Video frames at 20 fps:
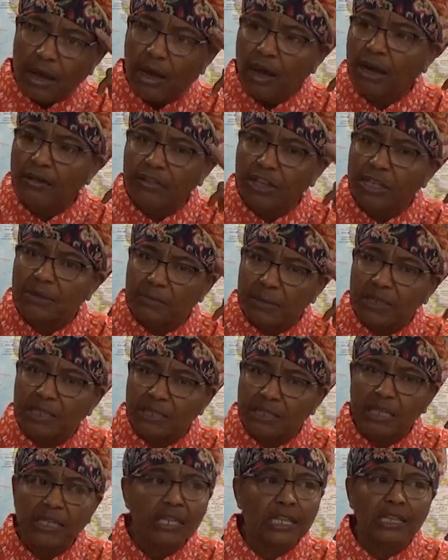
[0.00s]
Others
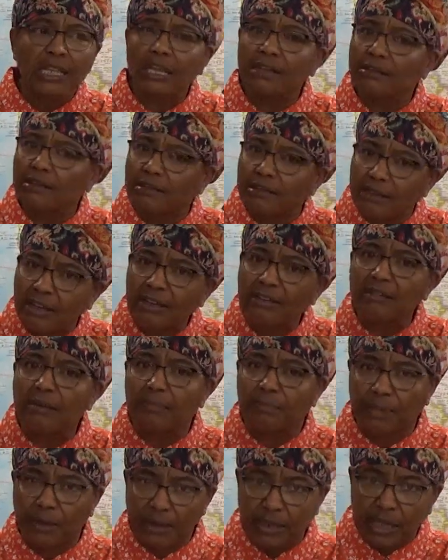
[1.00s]
must see that there's a
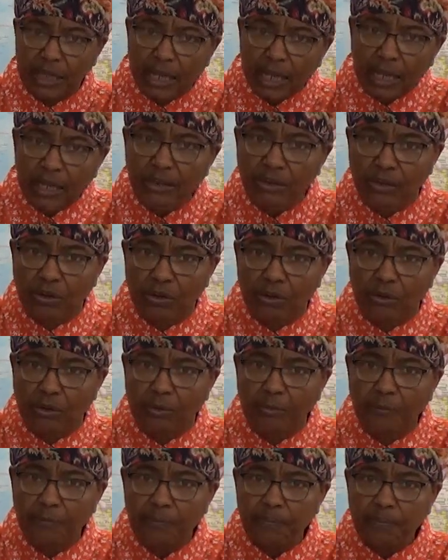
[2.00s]
discipline in you.
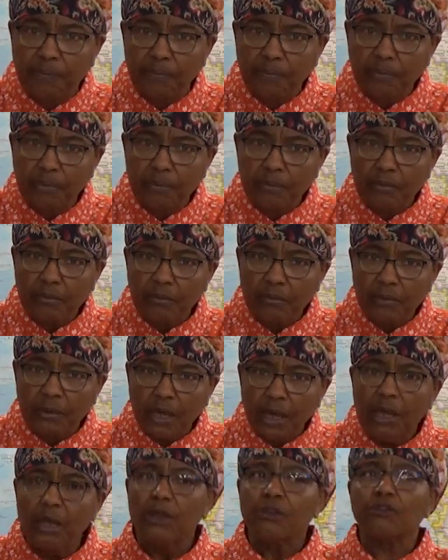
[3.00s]

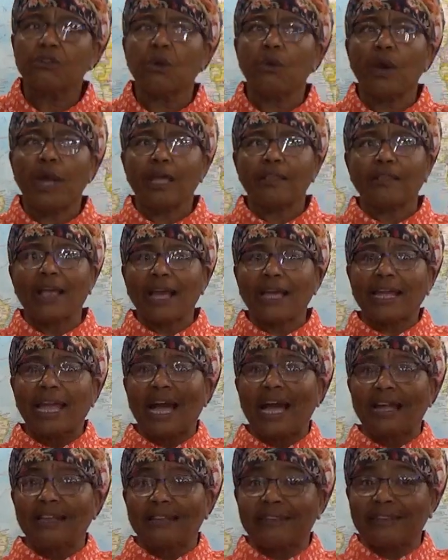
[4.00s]
So as I
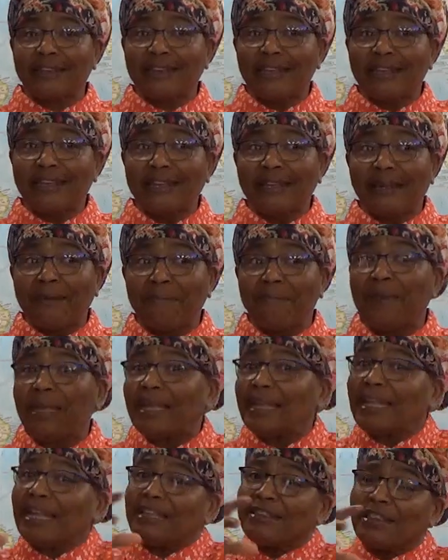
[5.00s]
got
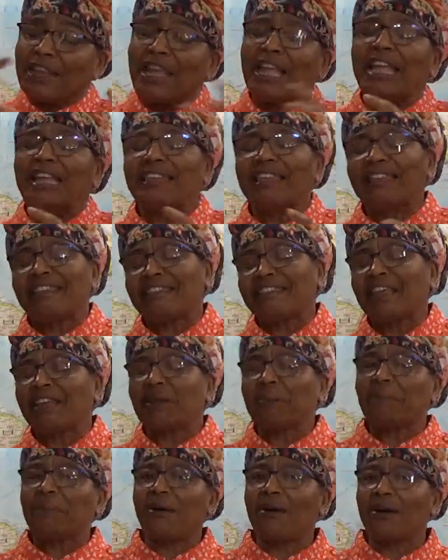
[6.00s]
being in, in this
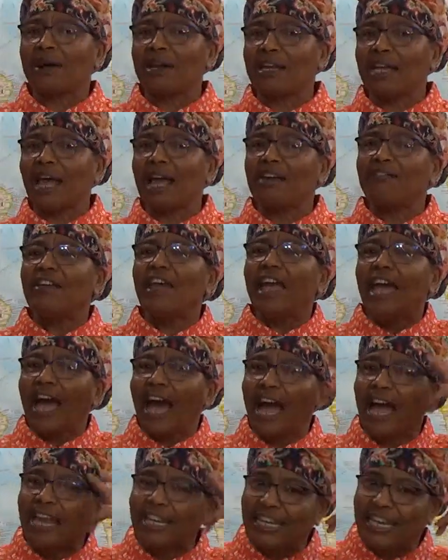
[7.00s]
set apart life,
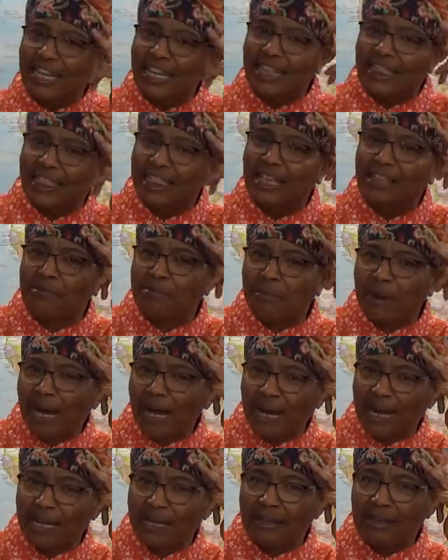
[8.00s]
I had to get this
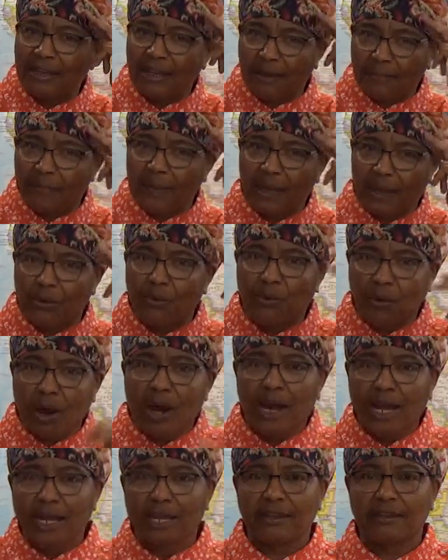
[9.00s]
mind up here
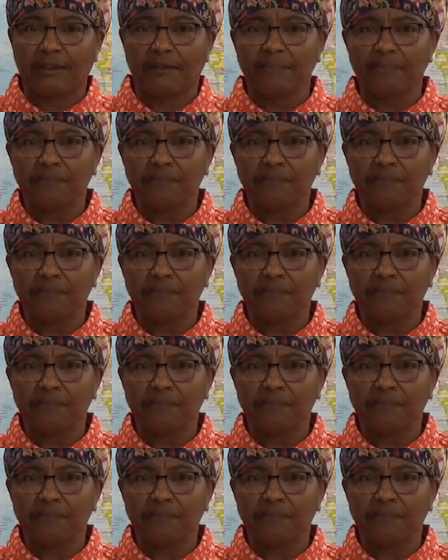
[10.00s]
right.